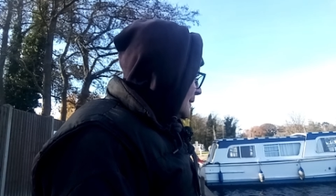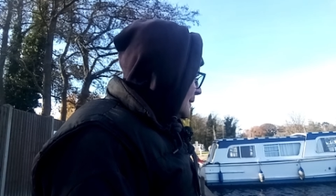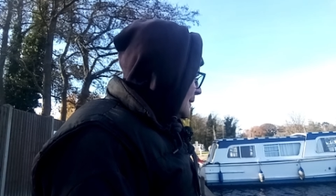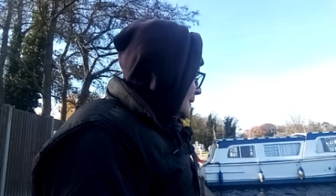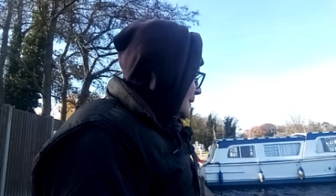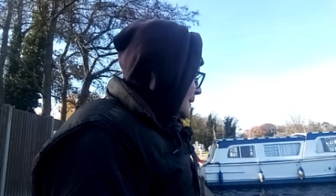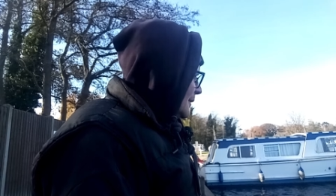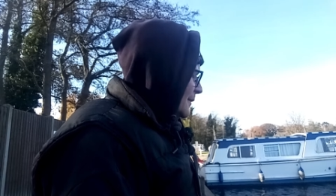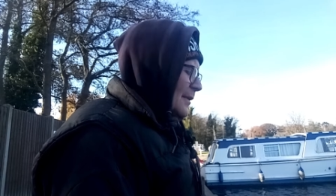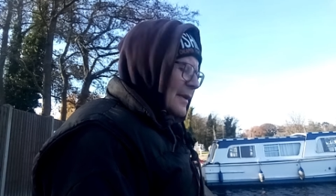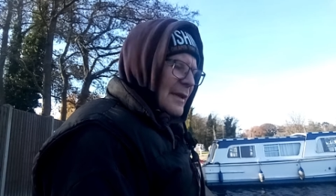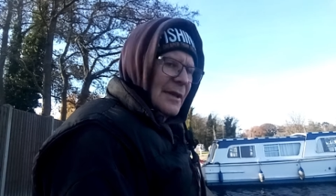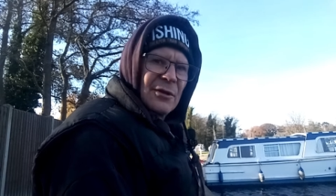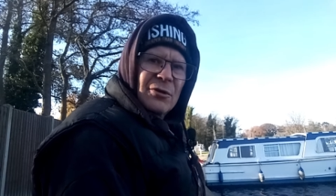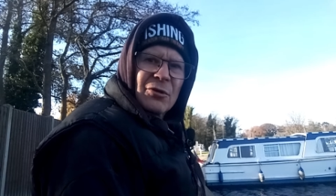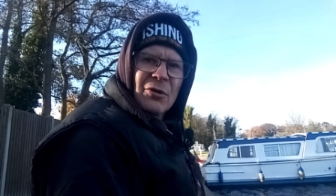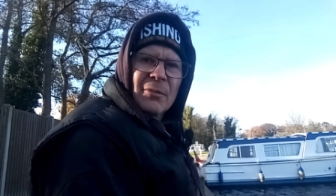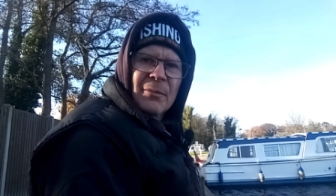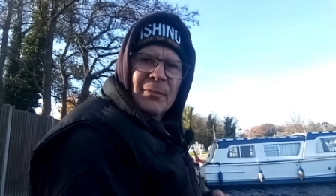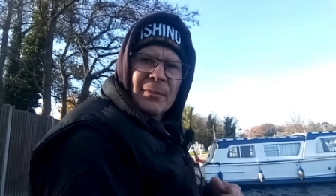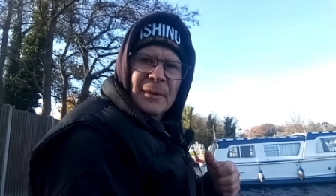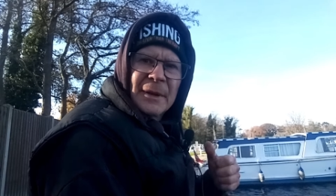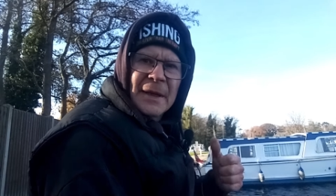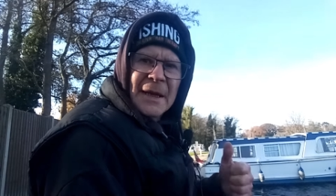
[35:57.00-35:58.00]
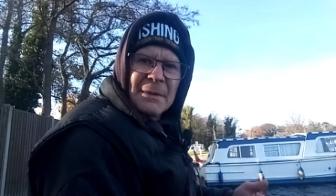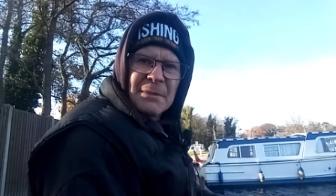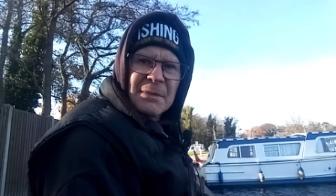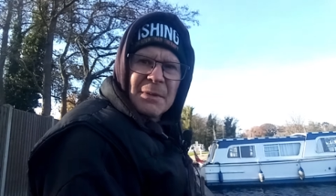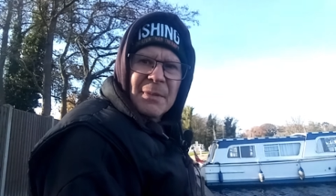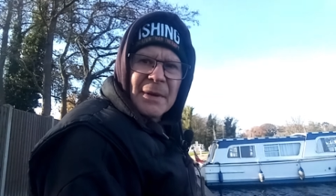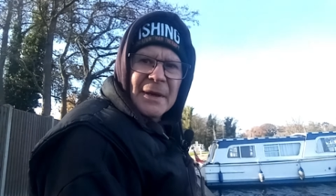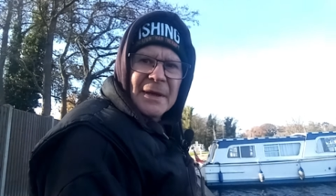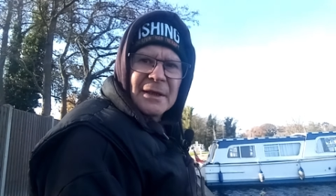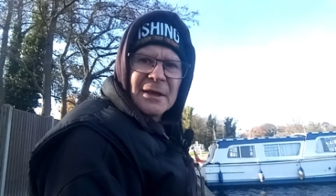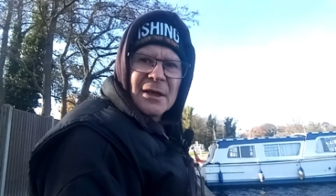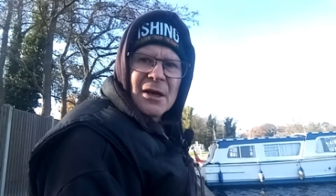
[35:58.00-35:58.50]
I think you've got to keep the
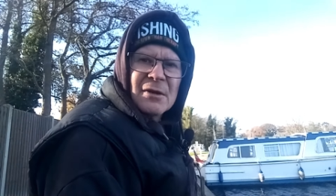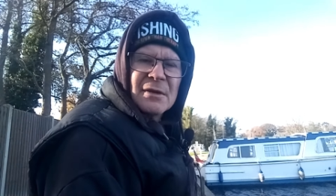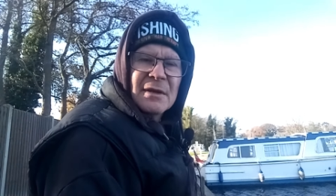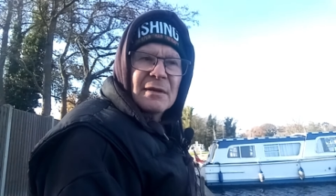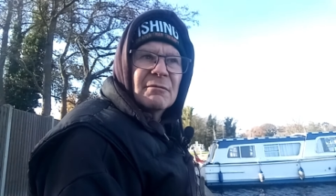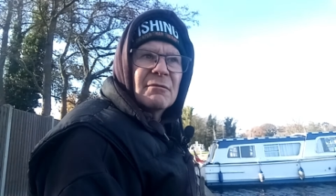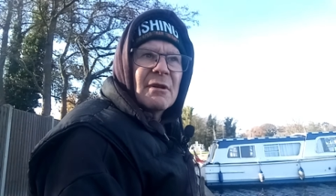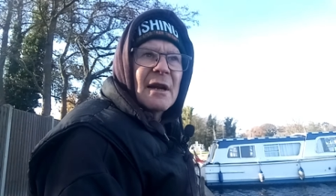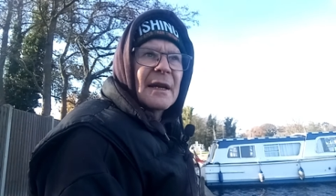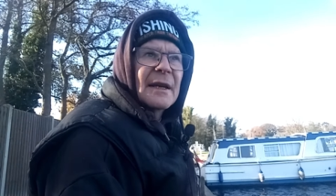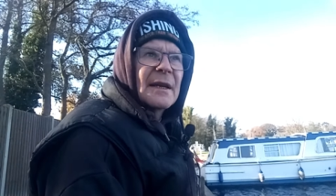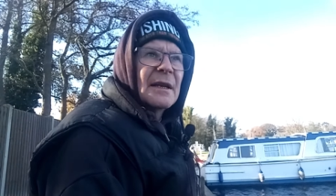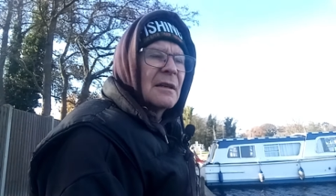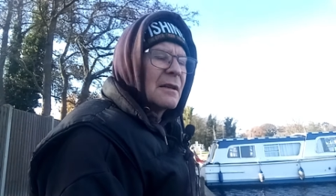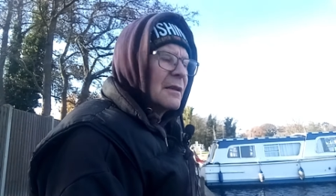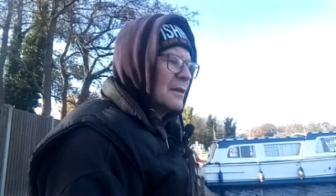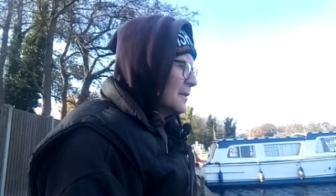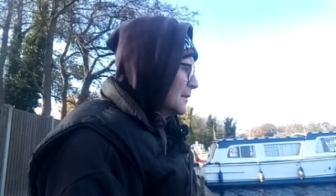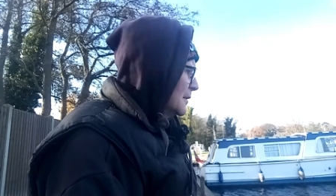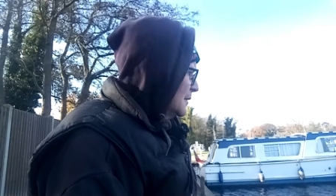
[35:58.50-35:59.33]
bait going in regular,